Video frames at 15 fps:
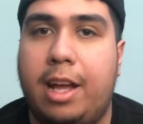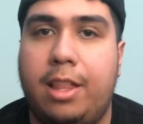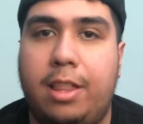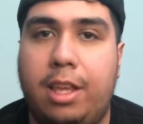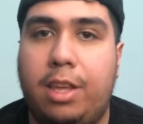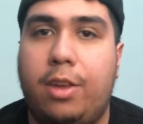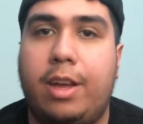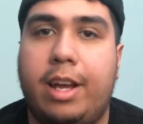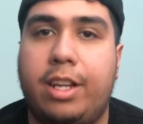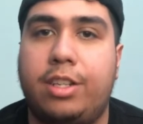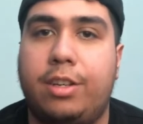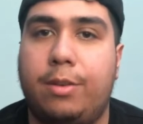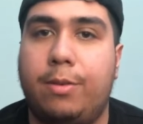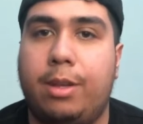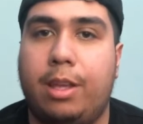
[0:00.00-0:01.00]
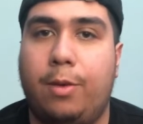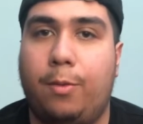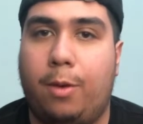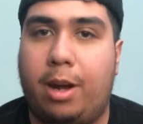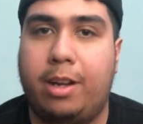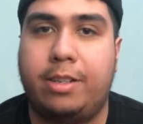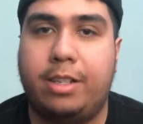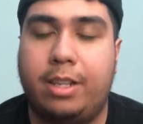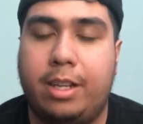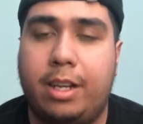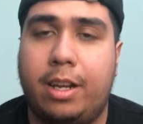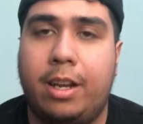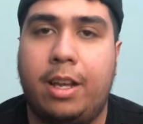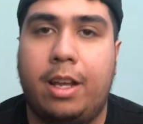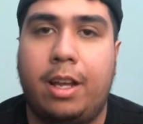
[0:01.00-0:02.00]
I think you guys should really watch
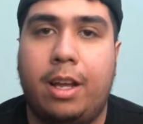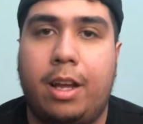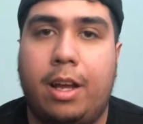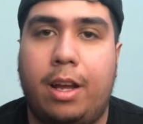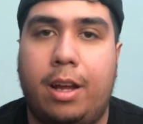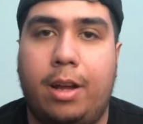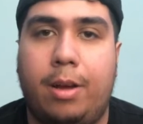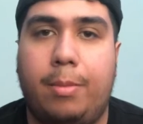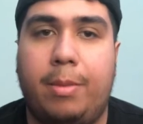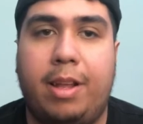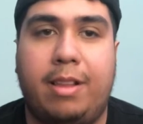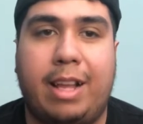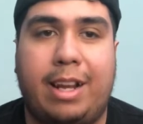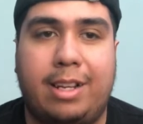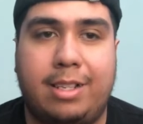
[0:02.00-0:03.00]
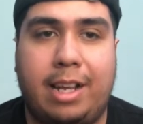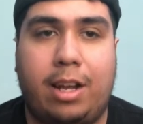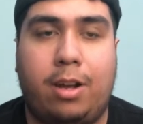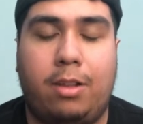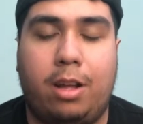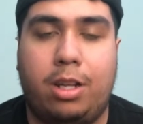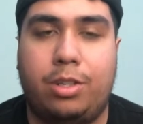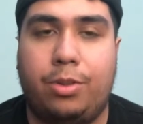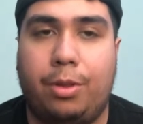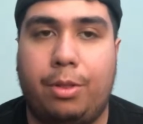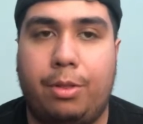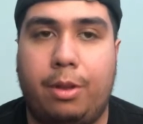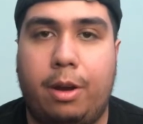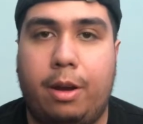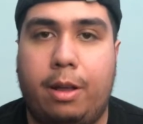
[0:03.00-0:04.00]
it. It's like a psychological
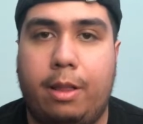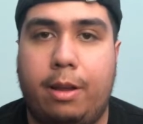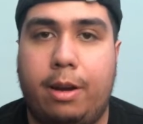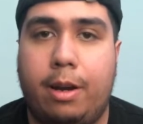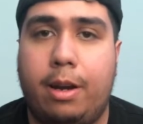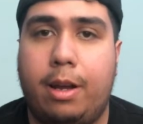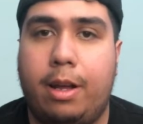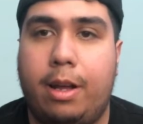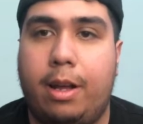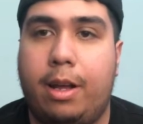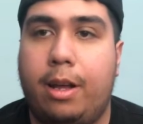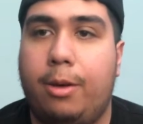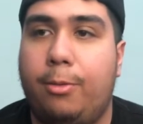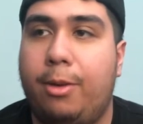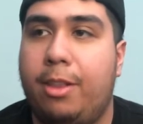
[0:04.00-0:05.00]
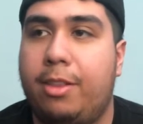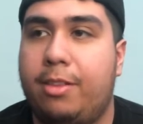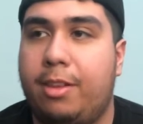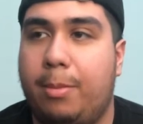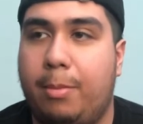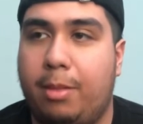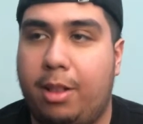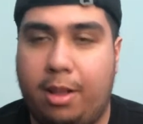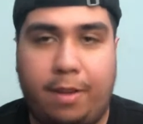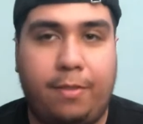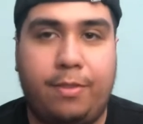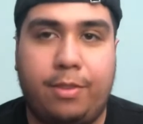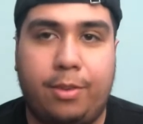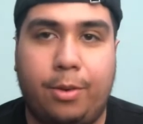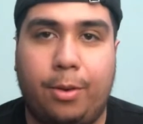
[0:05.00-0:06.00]
thriller with some
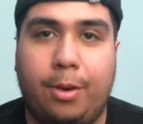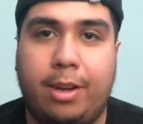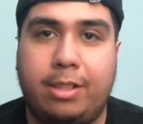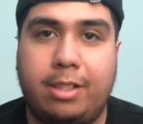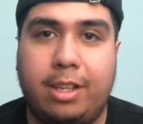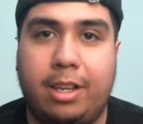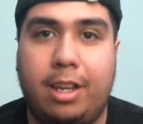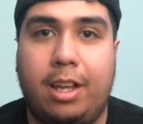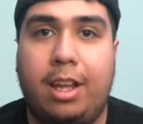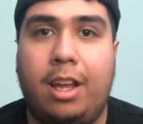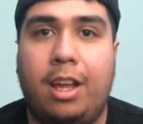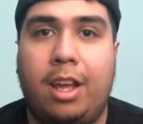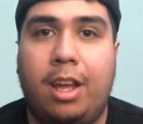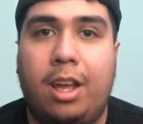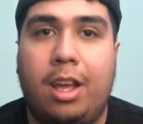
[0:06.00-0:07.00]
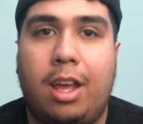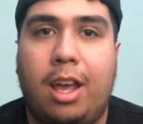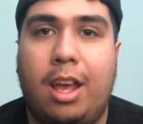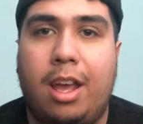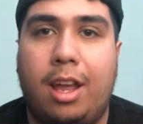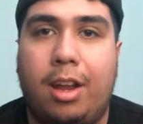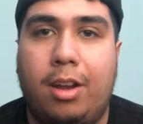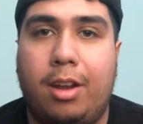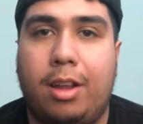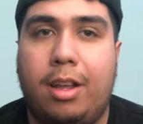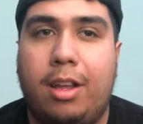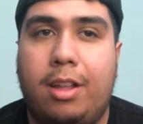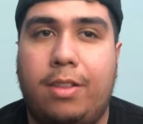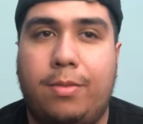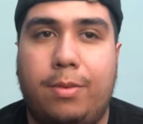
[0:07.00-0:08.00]
love stories in it. And
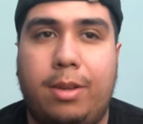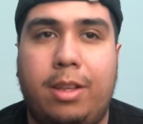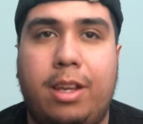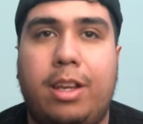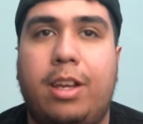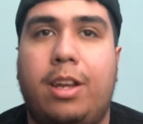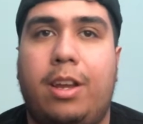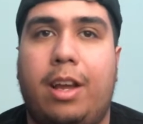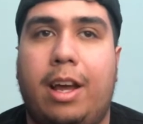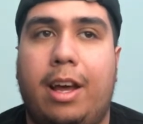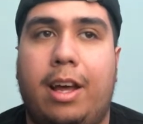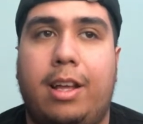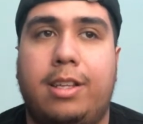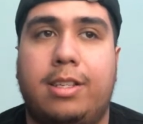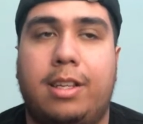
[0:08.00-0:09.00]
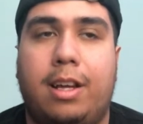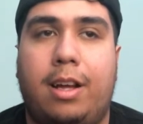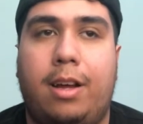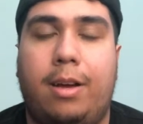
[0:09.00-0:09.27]
it's really good, you guys.